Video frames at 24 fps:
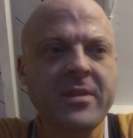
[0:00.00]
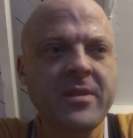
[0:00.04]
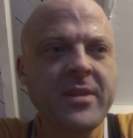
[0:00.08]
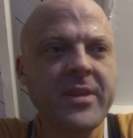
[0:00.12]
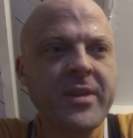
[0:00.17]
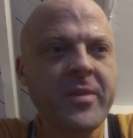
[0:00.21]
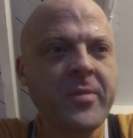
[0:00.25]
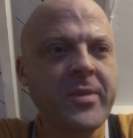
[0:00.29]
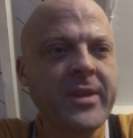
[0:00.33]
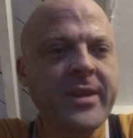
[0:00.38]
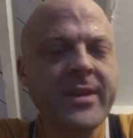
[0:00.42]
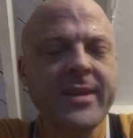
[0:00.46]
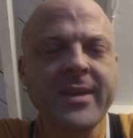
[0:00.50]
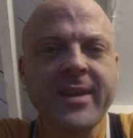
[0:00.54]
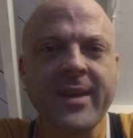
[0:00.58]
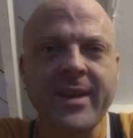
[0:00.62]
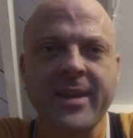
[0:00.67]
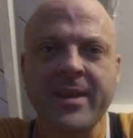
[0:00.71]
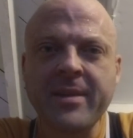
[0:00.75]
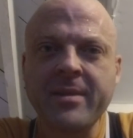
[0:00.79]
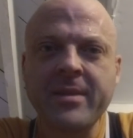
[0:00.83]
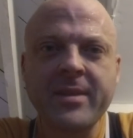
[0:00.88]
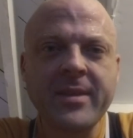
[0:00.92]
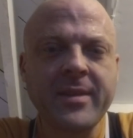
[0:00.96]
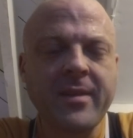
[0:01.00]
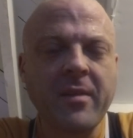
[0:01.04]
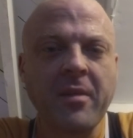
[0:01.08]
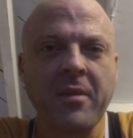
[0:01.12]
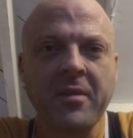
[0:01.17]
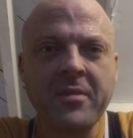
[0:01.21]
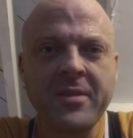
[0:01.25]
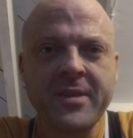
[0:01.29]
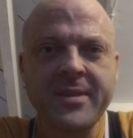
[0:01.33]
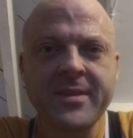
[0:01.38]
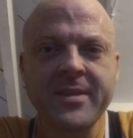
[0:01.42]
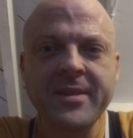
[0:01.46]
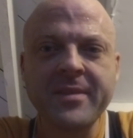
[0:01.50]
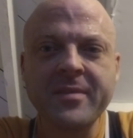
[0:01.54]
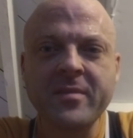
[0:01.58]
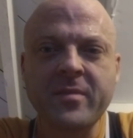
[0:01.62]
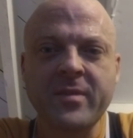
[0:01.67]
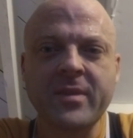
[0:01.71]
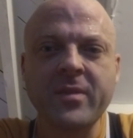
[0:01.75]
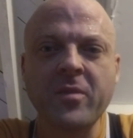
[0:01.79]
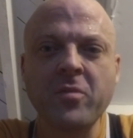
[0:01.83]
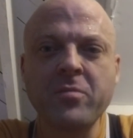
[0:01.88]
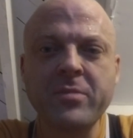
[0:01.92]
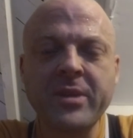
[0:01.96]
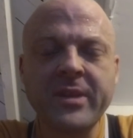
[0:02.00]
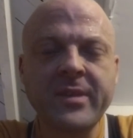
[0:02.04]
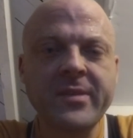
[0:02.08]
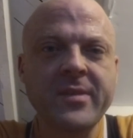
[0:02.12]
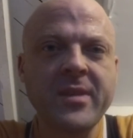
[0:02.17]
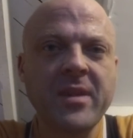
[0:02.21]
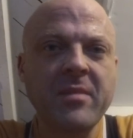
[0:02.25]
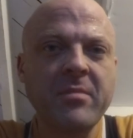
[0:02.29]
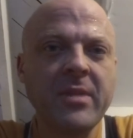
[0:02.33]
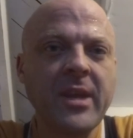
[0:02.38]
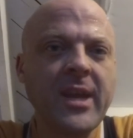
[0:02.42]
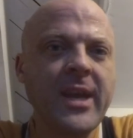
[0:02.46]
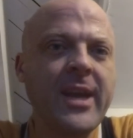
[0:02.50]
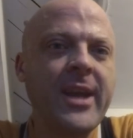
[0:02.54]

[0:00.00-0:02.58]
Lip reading: Anyway, God, I get all these things so mixed up.